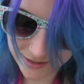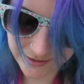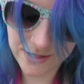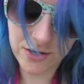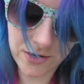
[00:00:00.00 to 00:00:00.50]

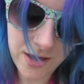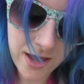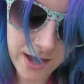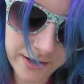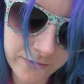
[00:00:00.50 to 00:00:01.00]
is cute,
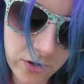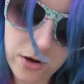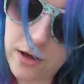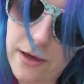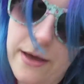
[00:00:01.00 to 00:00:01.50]
and I've
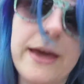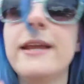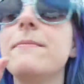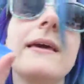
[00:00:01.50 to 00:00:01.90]
got Hidden